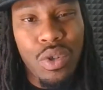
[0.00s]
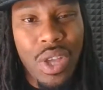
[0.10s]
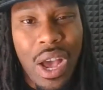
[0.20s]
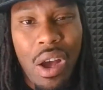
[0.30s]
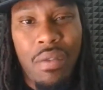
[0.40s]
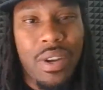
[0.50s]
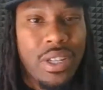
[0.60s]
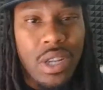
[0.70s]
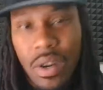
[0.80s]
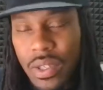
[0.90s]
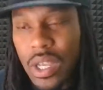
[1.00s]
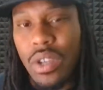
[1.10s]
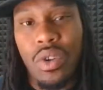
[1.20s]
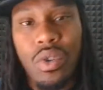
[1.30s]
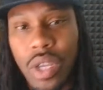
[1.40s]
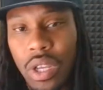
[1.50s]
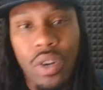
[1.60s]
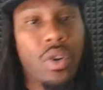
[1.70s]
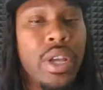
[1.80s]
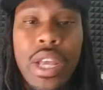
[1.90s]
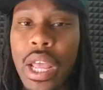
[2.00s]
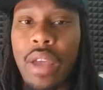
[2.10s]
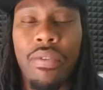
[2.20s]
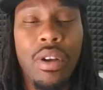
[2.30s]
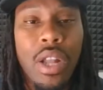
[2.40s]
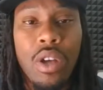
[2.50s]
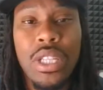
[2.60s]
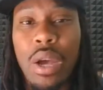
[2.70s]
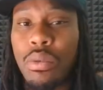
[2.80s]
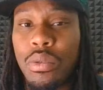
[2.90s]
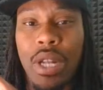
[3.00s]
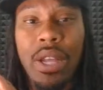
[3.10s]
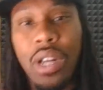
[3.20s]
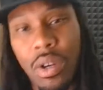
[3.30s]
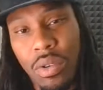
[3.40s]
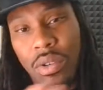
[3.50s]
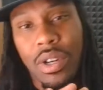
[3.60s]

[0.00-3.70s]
Do y'all offer that service? Can you do it? Can you do it? And for a long time, we was like, no,